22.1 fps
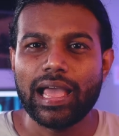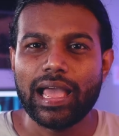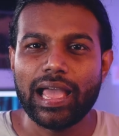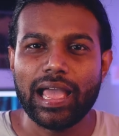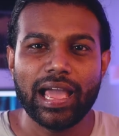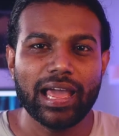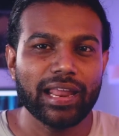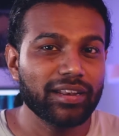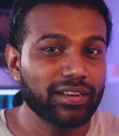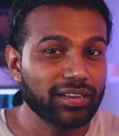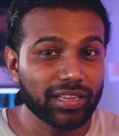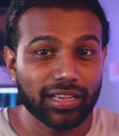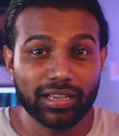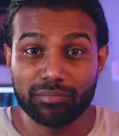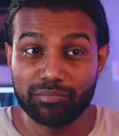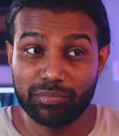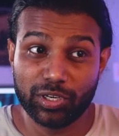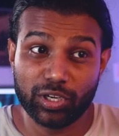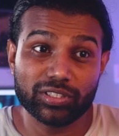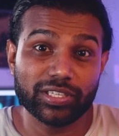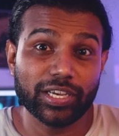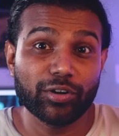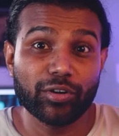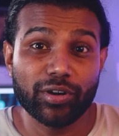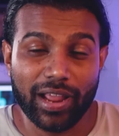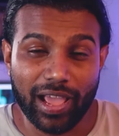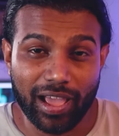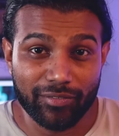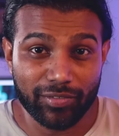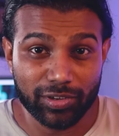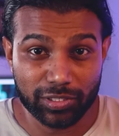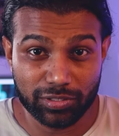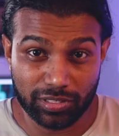And because I don't
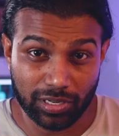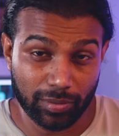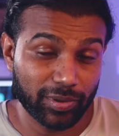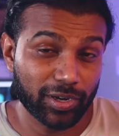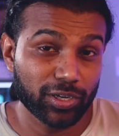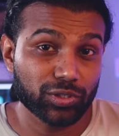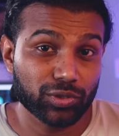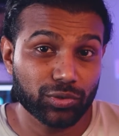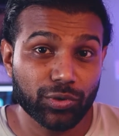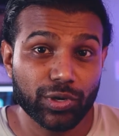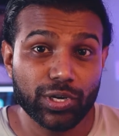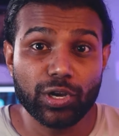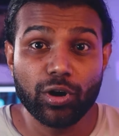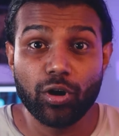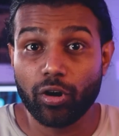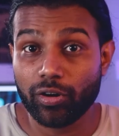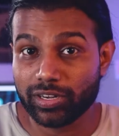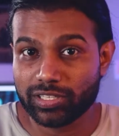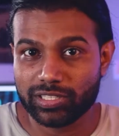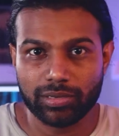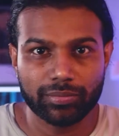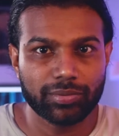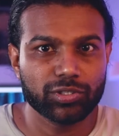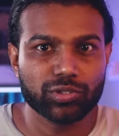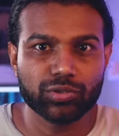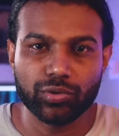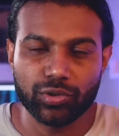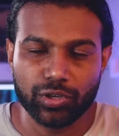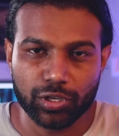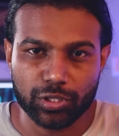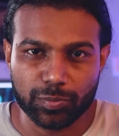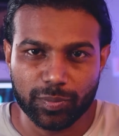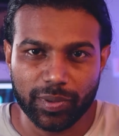have a separate studio or a separate
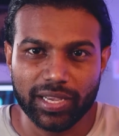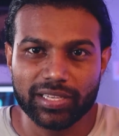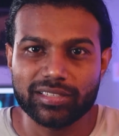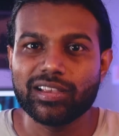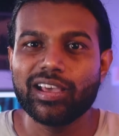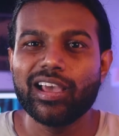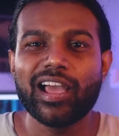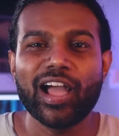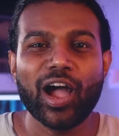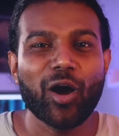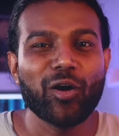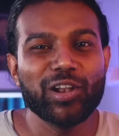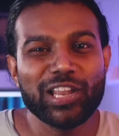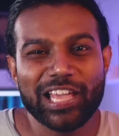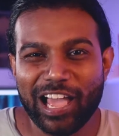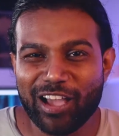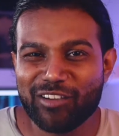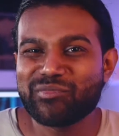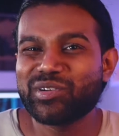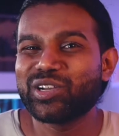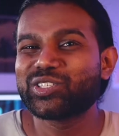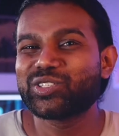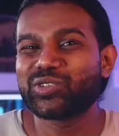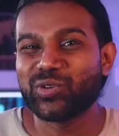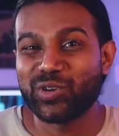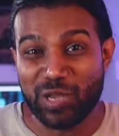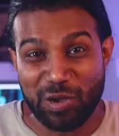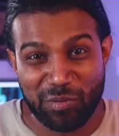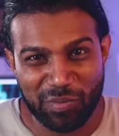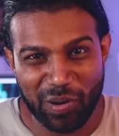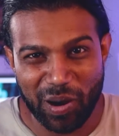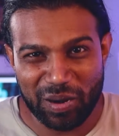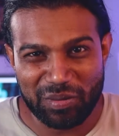studio space, I only have my
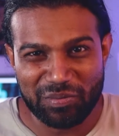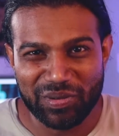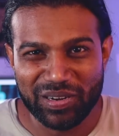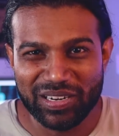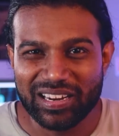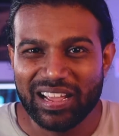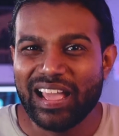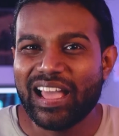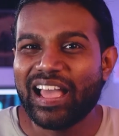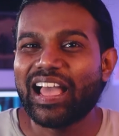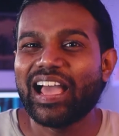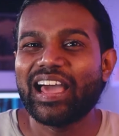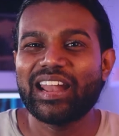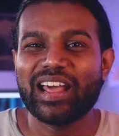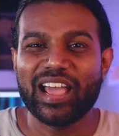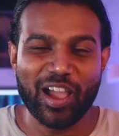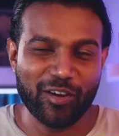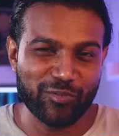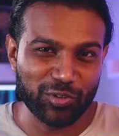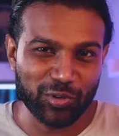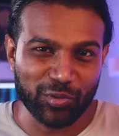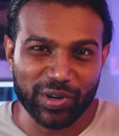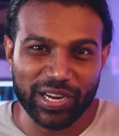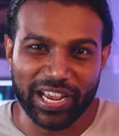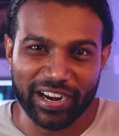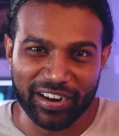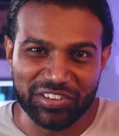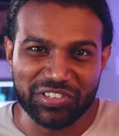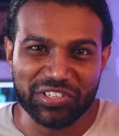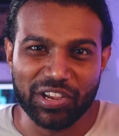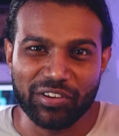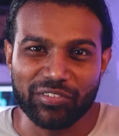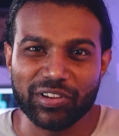studio apartment and I have to
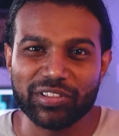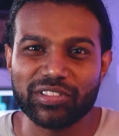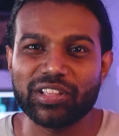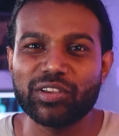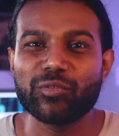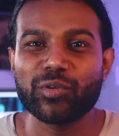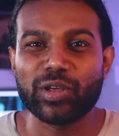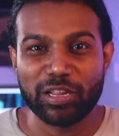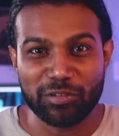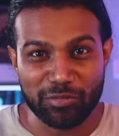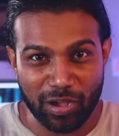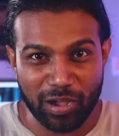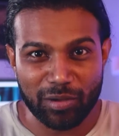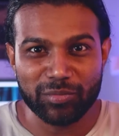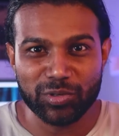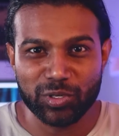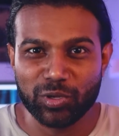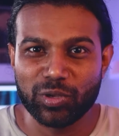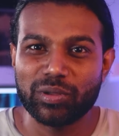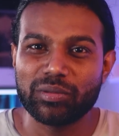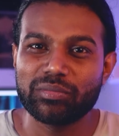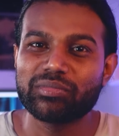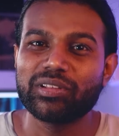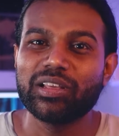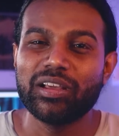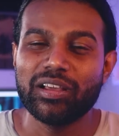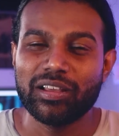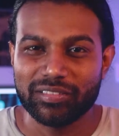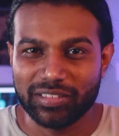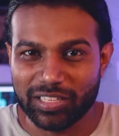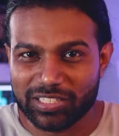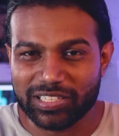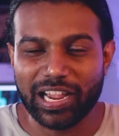rearrange everything whenever I'm doing
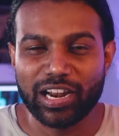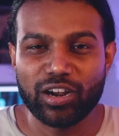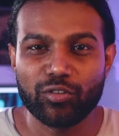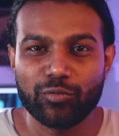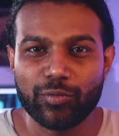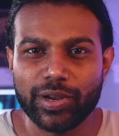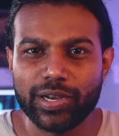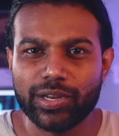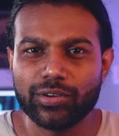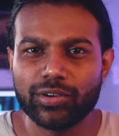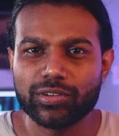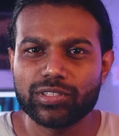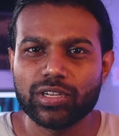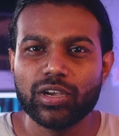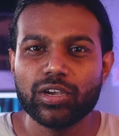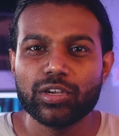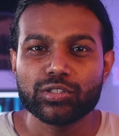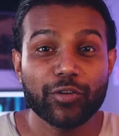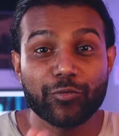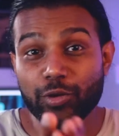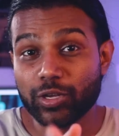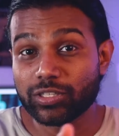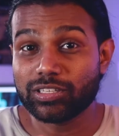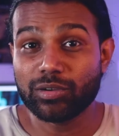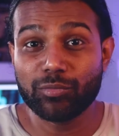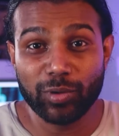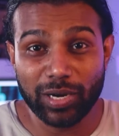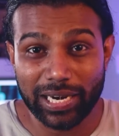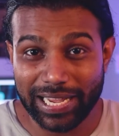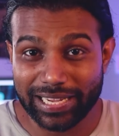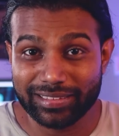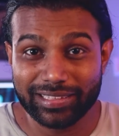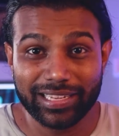this kind of videos. If you're
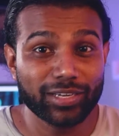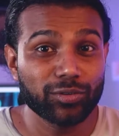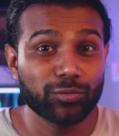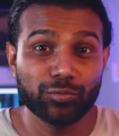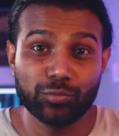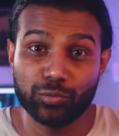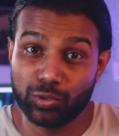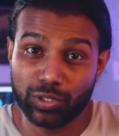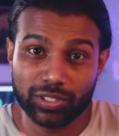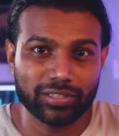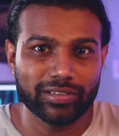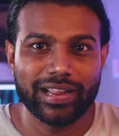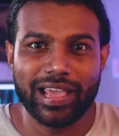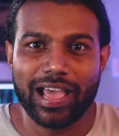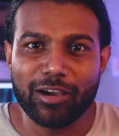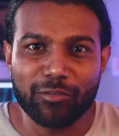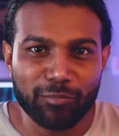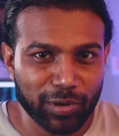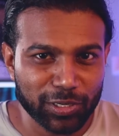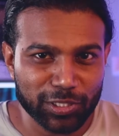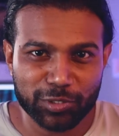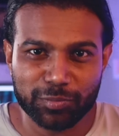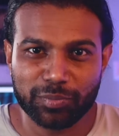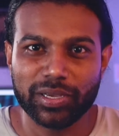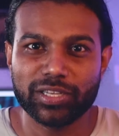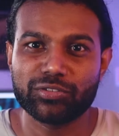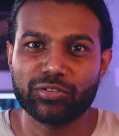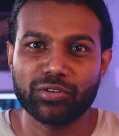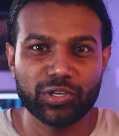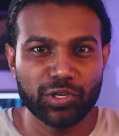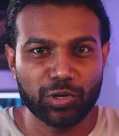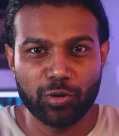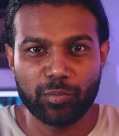someone like that who doesn't have much space
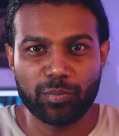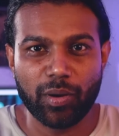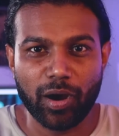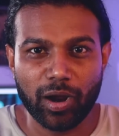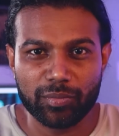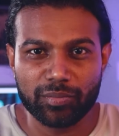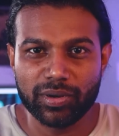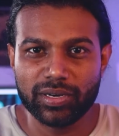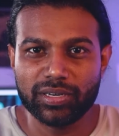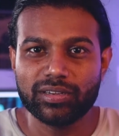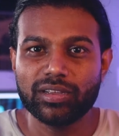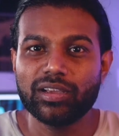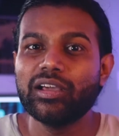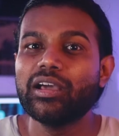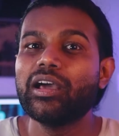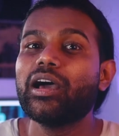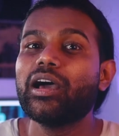on your apartment,